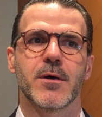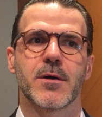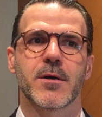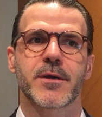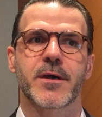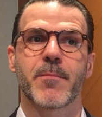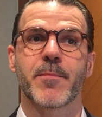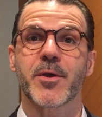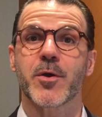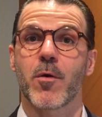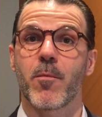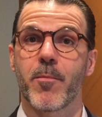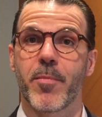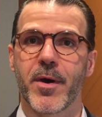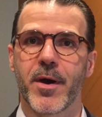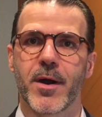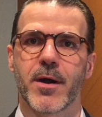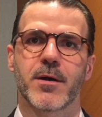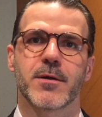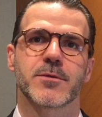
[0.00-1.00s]
can be
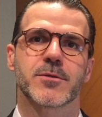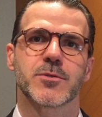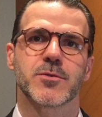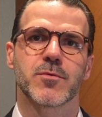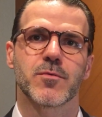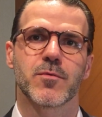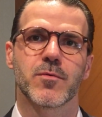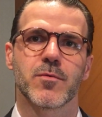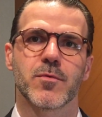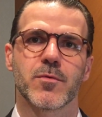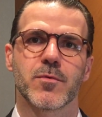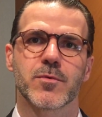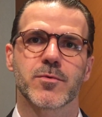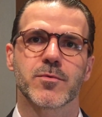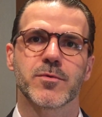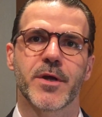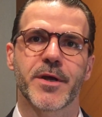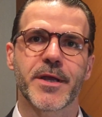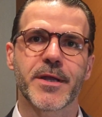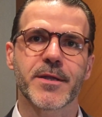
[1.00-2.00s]
compared to
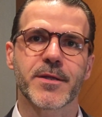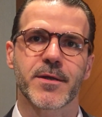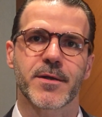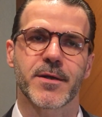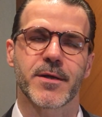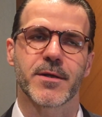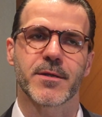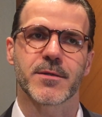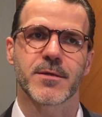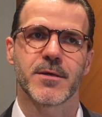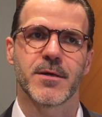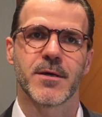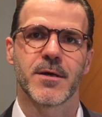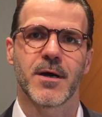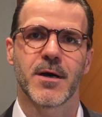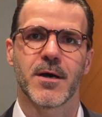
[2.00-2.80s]
the internet.